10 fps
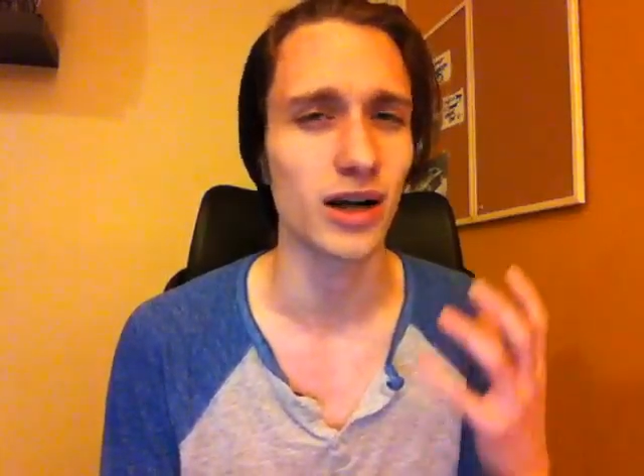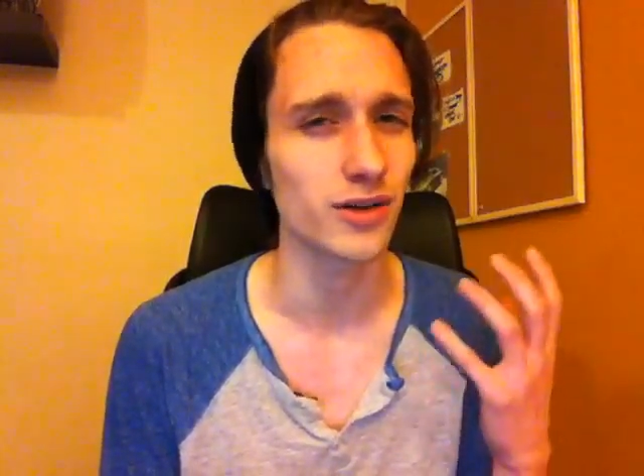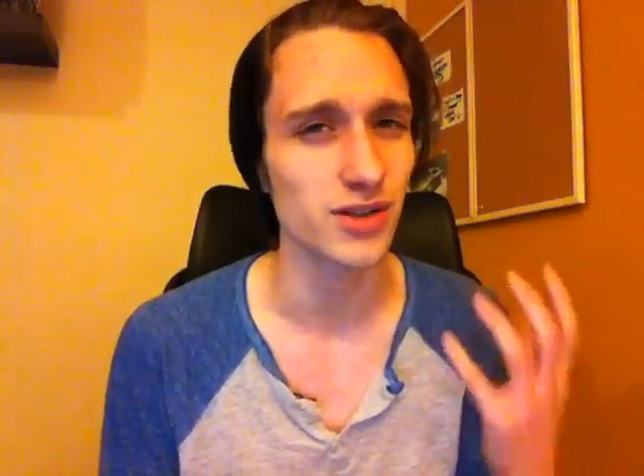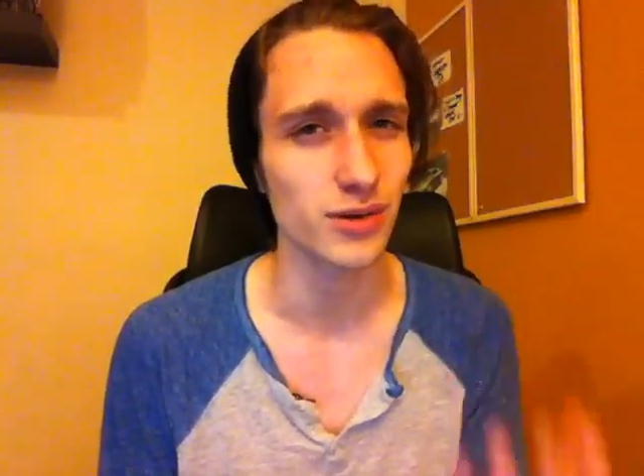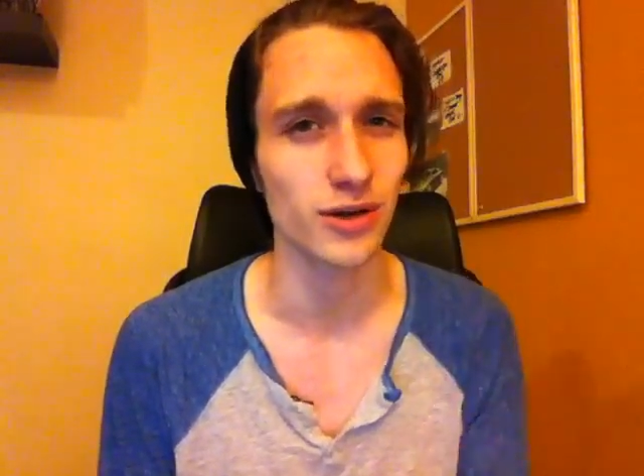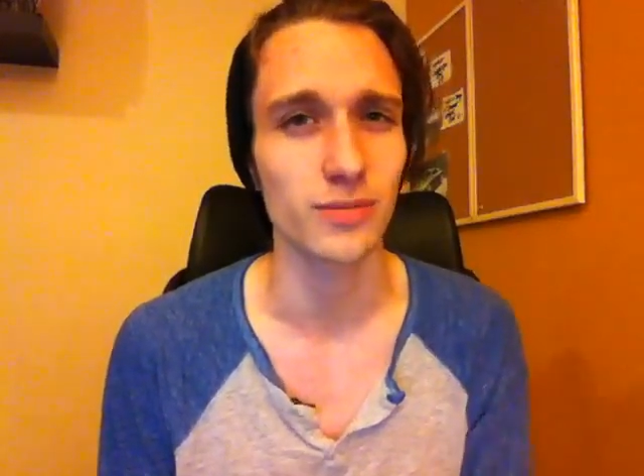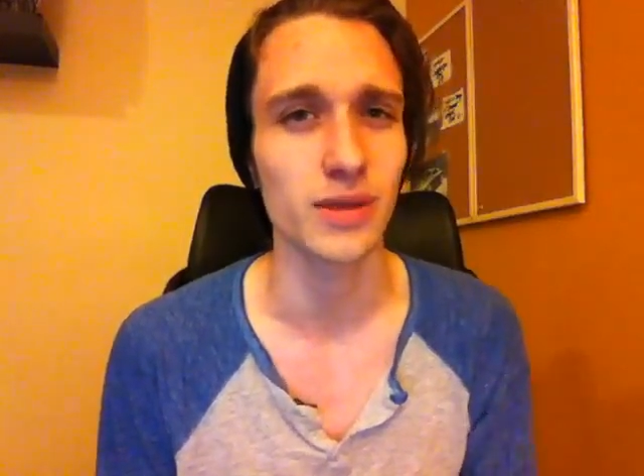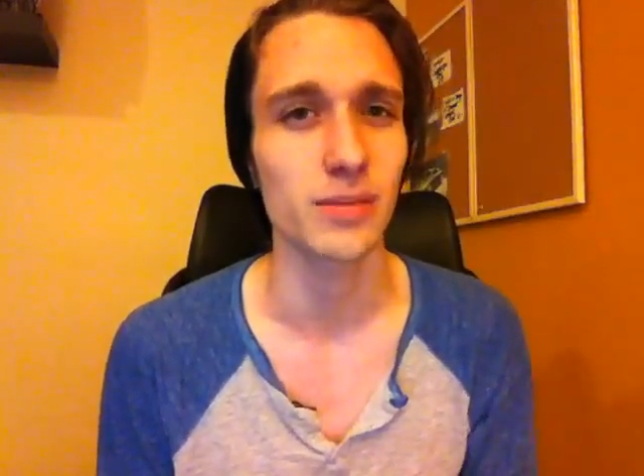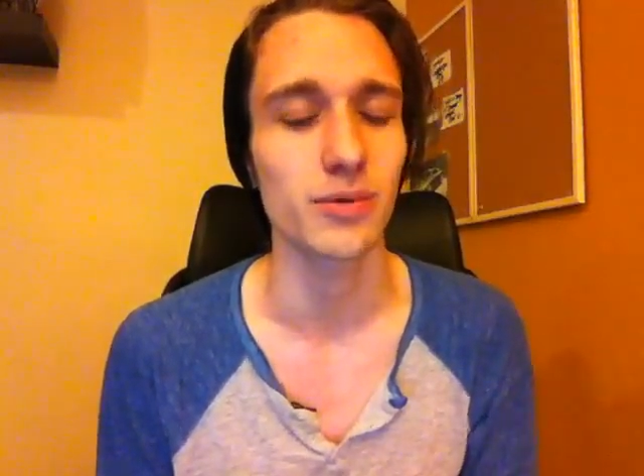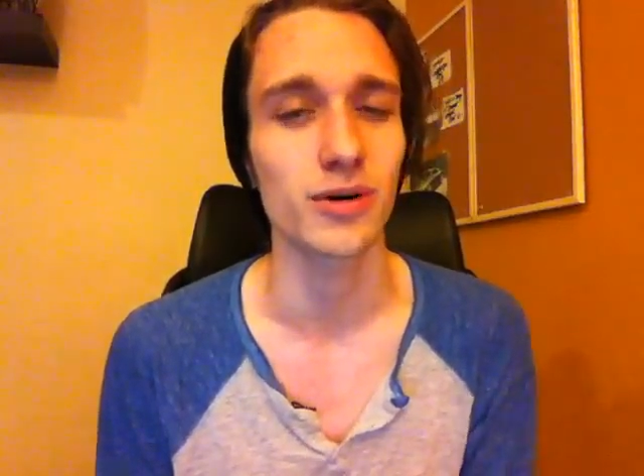I also heard
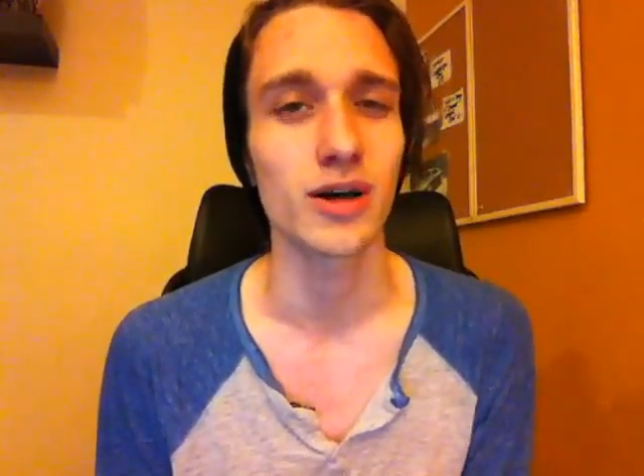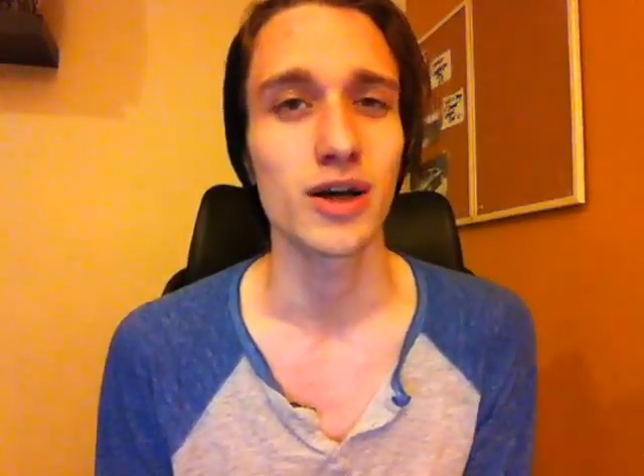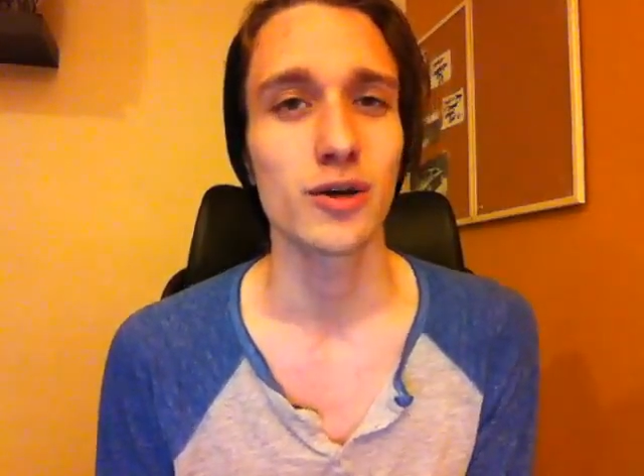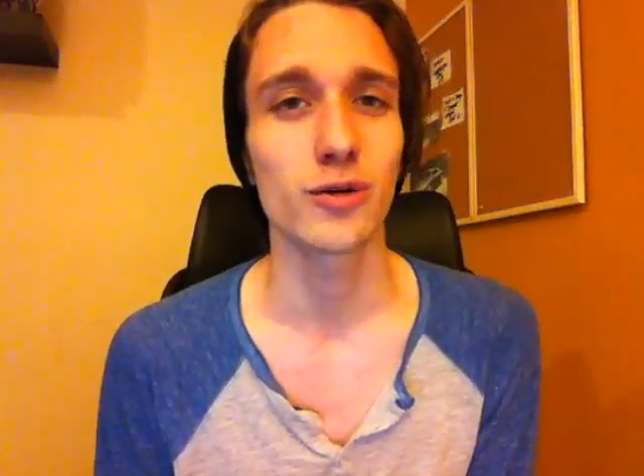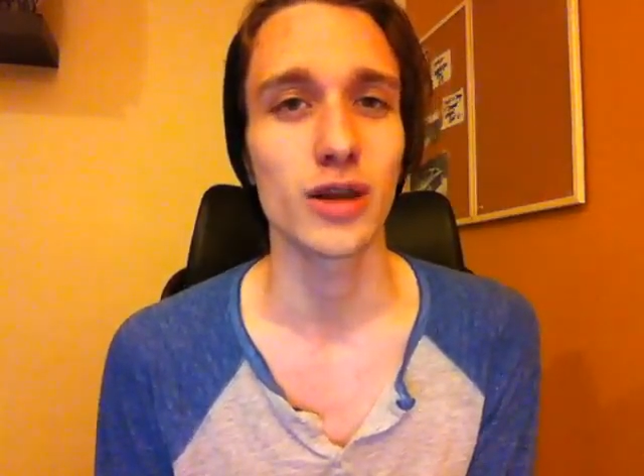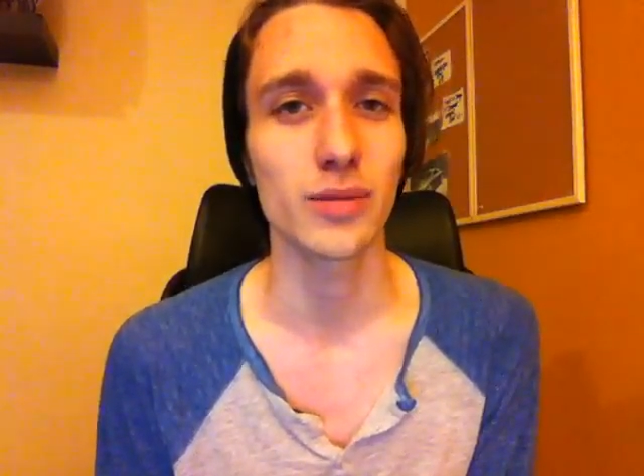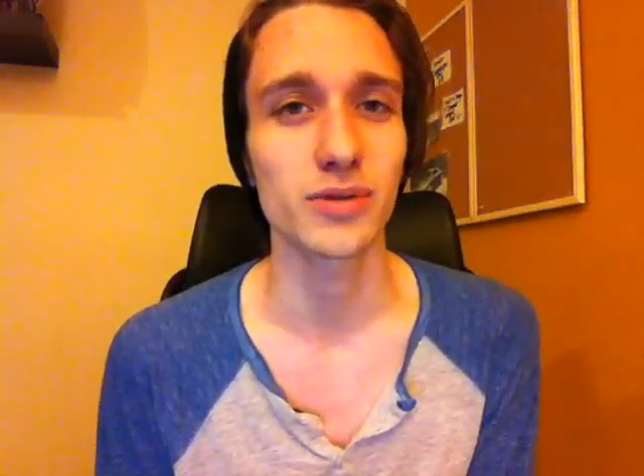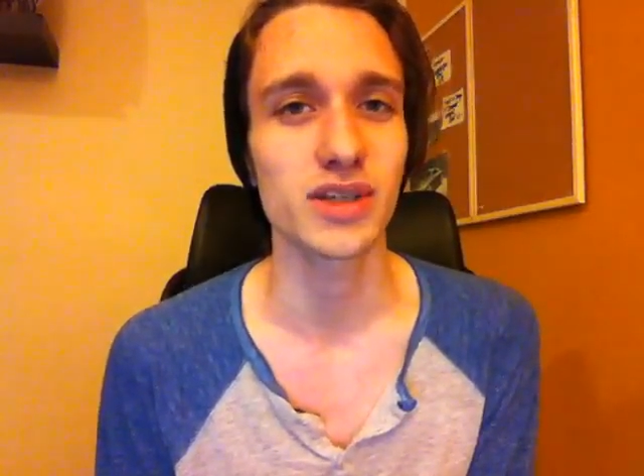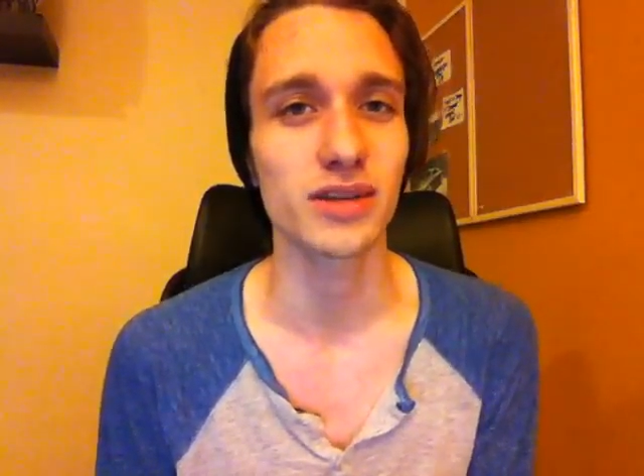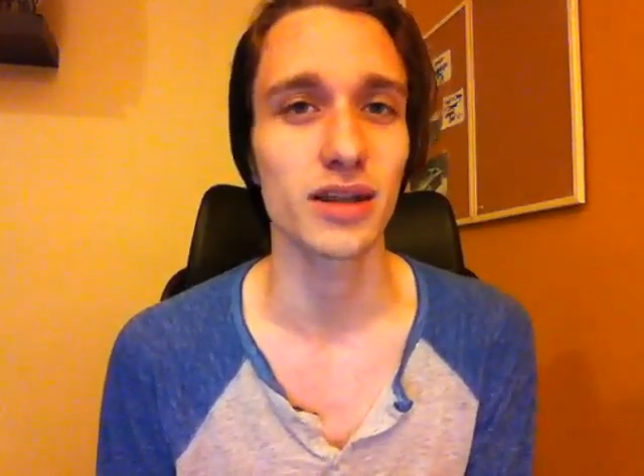people who were
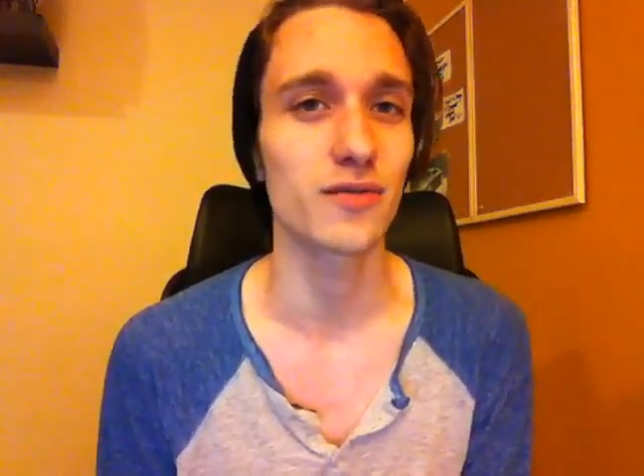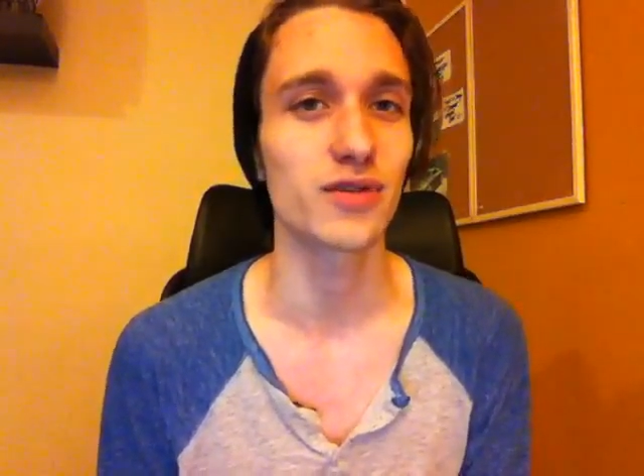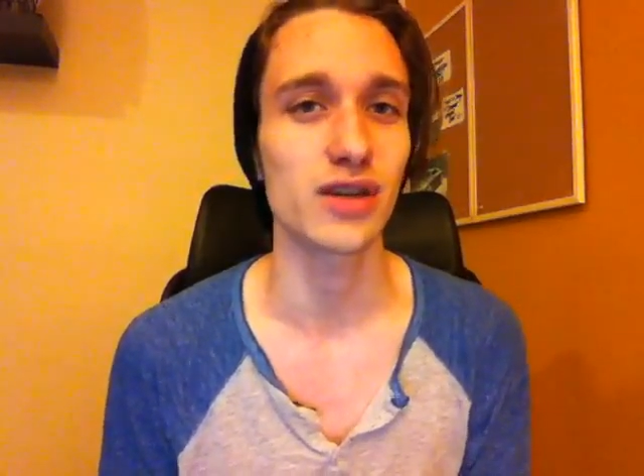able to live,